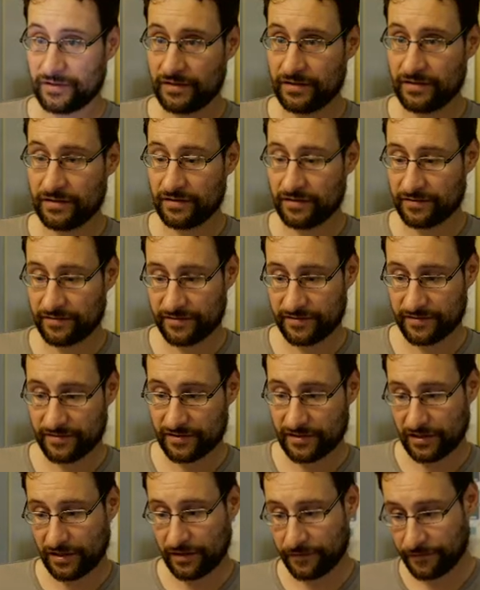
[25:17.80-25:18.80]
and
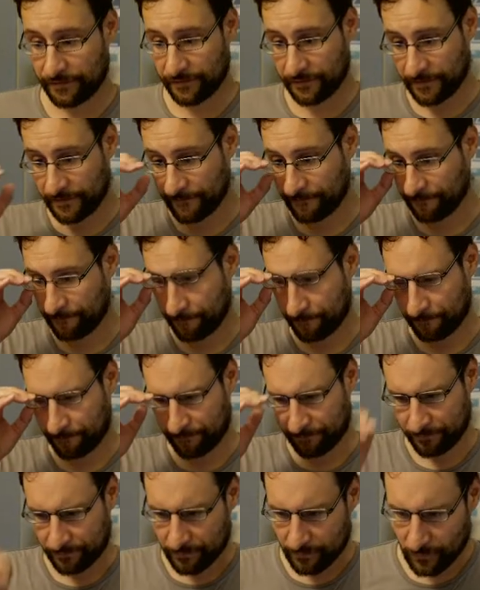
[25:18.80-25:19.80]
stuff.
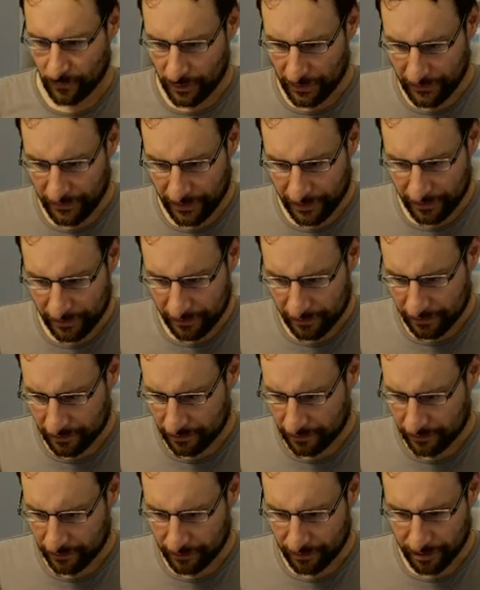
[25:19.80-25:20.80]
What is that?
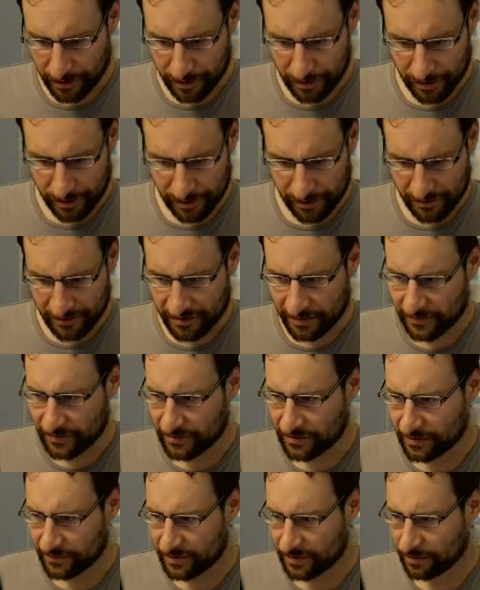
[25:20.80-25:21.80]
URL?
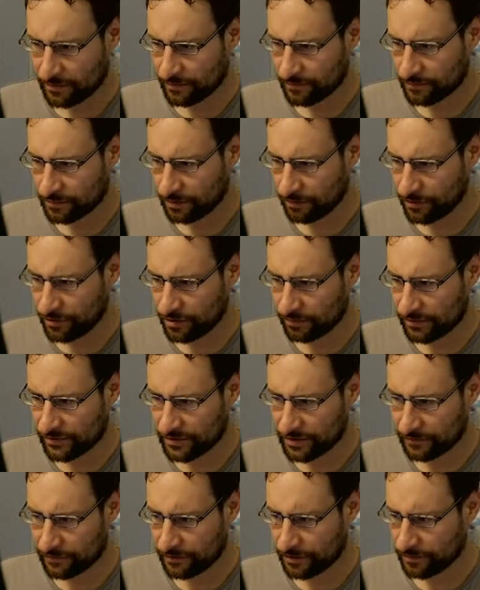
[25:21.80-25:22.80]
Something, something. Probably normal
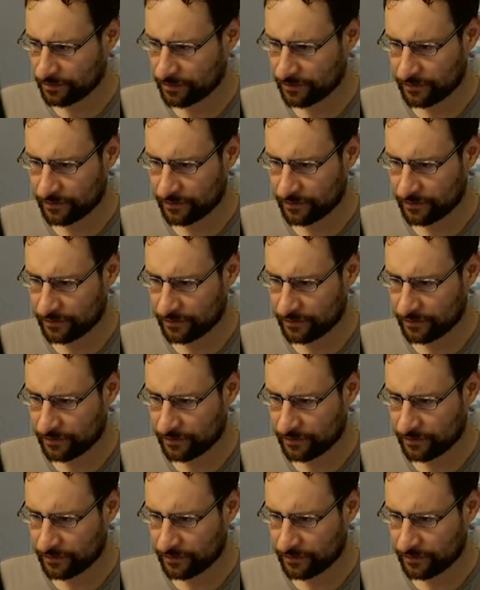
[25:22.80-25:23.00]
stuff, right?